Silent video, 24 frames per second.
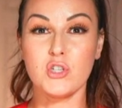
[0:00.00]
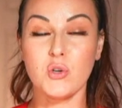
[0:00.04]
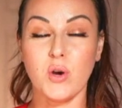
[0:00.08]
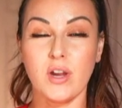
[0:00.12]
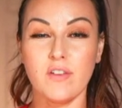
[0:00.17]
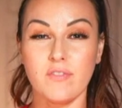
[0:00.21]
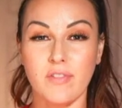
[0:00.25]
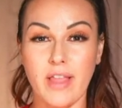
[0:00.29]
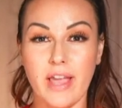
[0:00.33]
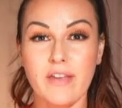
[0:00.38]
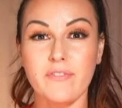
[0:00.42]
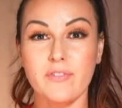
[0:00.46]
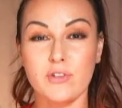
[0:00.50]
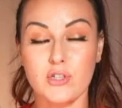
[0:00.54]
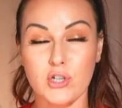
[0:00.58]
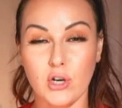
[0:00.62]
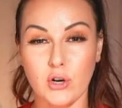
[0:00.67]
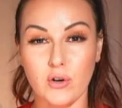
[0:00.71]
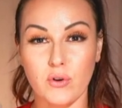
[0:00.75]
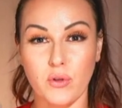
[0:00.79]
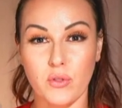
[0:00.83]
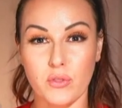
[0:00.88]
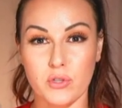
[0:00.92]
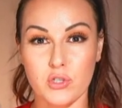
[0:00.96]
of life
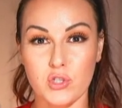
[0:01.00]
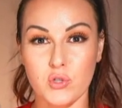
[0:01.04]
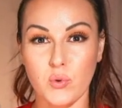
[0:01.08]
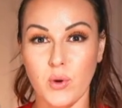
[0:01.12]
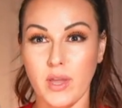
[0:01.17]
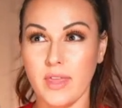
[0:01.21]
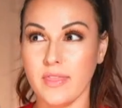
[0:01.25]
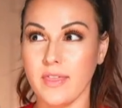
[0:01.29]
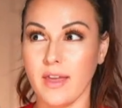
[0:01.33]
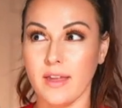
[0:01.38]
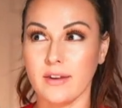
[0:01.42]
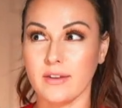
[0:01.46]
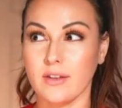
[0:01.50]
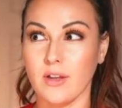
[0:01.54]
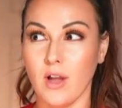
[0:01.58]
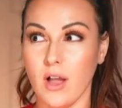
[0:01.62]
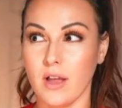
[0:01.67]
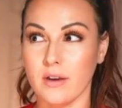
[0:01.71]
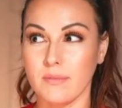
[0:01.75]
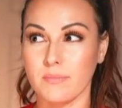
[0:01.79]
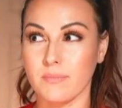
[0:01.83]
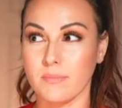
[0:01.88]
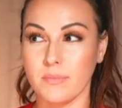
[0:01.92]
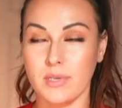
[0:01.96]
eternal, the joy that
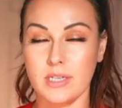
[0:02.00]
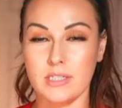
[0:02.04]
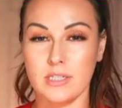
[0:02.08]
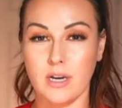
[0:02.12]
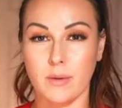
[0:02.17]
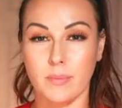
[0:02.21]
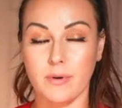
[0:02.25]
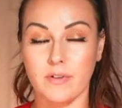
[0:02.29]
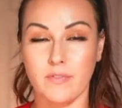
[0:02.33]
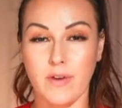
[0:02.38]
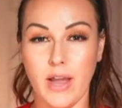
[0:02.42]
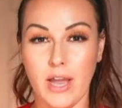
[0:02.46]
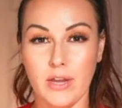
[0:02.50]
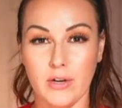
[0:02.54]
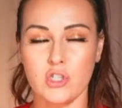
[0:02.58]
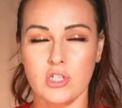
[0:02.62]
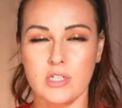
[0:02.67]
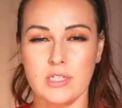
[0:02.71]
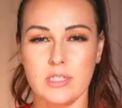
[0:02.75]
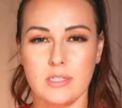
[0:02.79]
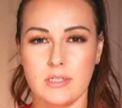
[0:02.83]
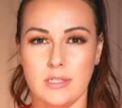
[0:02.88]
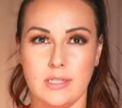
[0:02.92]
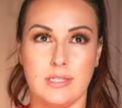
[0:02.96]
God is our provider.
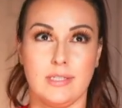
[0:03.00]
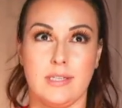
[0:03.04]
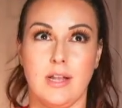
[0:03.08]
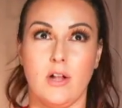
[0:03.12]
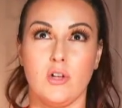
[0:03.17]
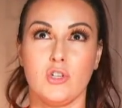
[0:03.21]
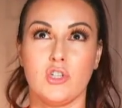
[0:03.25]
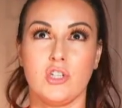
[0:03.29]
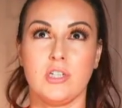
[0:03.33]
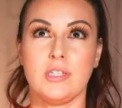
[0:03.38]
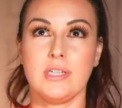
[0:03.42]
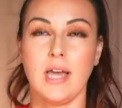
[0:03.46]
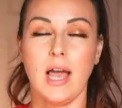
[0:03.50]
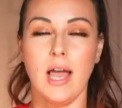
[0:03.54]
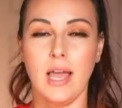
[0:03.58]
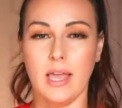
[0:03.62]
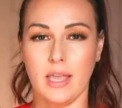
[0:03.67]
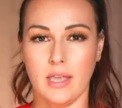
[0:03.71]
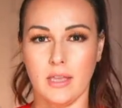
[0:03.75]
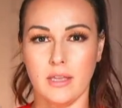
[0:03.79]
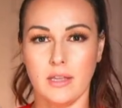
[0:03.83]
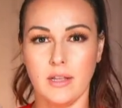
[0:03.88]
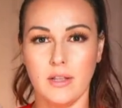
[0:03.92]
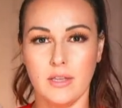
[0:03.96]
He's El Shaddai,
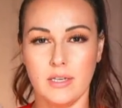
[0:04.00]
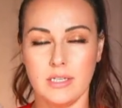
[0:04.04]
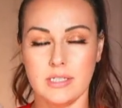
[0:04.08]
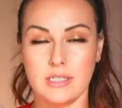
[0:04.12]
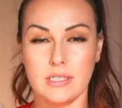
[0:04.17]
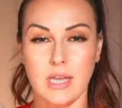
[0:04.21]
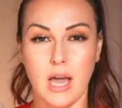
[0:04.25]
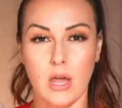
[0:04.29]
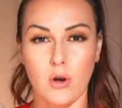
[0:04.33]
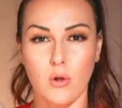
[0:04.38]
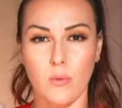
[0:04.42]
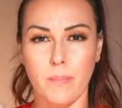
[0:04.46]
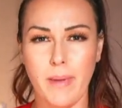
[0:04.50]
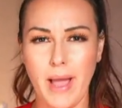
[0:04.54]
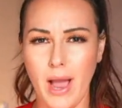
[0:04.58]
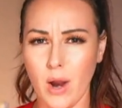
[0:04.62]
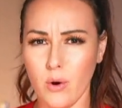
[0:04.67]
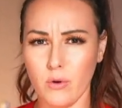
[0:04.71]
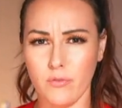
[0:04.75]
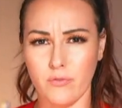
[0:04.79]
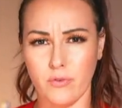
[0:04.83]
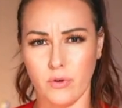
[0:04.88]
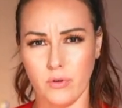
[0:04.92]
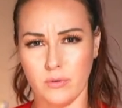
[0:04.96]
He's God all
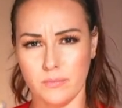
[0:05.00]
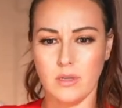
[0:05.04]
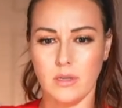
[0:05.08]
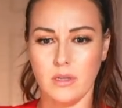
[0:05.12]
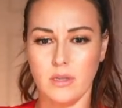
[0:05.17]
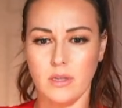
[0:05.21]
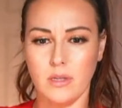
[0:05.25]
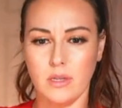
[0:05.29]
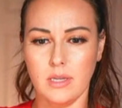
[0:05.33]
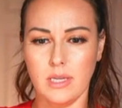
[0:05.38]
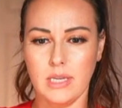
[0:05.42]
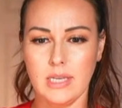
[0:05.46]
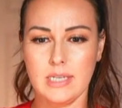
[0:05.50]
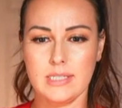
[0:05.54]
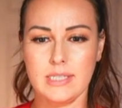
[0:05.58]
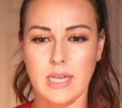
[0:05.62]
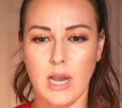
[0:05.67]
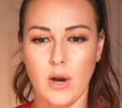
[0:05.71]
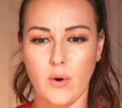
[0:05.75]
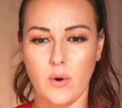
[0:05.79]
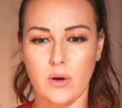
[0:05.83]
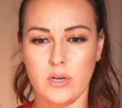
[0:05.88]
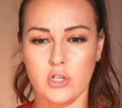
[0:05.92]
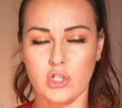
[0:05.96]
powerful, He's
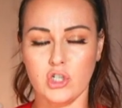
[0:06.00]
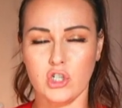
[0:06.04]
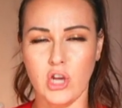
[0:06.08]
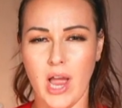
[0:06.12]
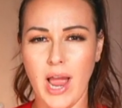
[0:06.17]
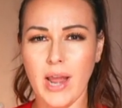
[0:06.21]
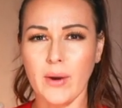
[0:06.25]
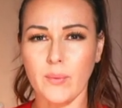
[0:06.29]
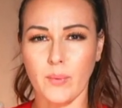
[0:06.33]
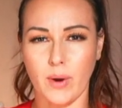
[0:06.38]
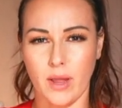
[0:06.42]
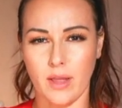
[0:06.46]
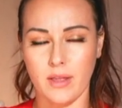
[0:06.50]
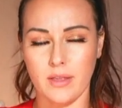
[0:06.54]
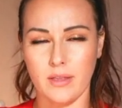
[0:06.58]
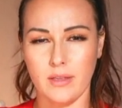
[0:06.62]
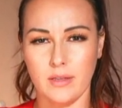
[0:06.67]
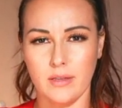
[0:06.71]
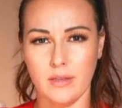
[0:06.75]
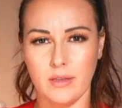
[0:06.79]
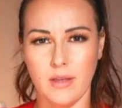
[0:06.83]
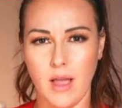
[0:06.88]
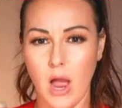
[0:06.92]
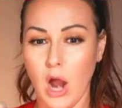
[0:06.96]
our Jireh,
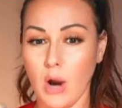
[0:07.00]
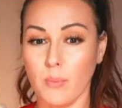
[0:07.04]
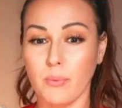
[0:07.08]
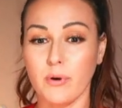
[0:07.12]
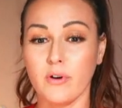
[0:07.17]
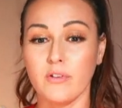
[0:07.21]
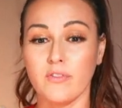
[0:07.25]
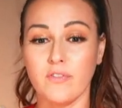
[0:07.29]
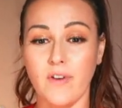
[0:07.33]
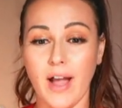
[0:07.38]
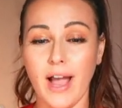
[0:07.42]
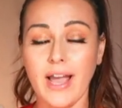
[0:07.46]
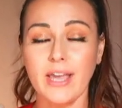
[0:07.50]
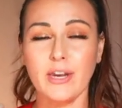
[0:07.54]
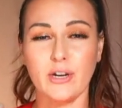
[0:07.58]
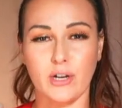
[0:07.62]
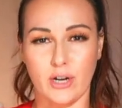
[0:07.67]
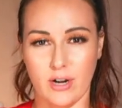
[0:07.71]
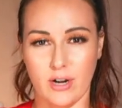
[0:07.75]
our provider.